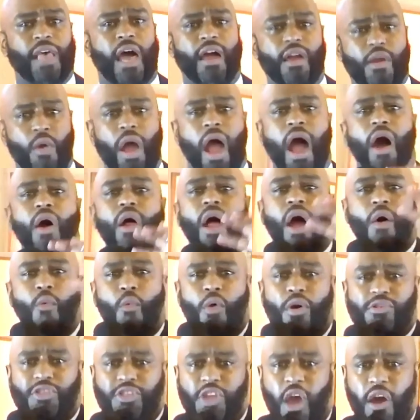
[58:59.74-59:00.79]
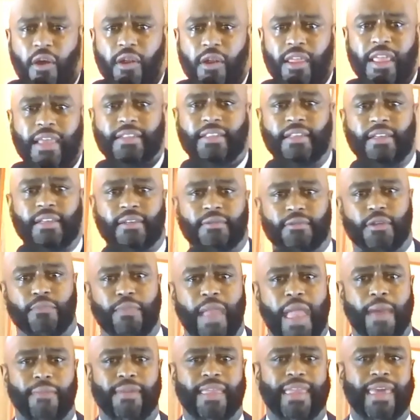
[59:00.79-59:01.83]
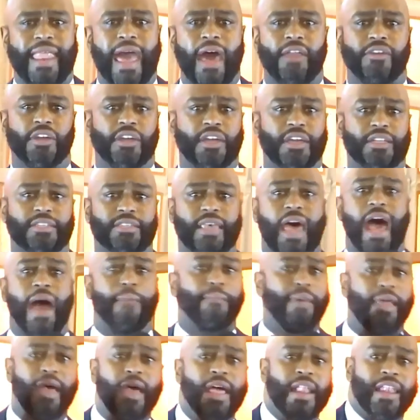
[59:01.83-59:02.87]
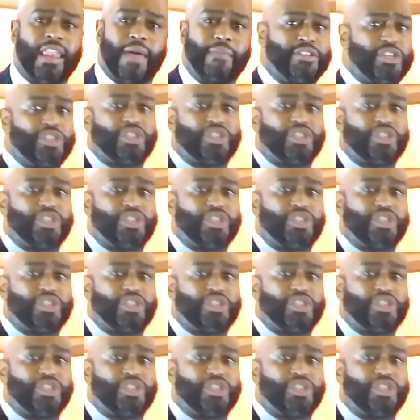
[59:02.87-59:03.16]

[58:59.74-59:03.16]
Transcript: because I, uh, I, I want y'all to, to be able to get out in a good time. But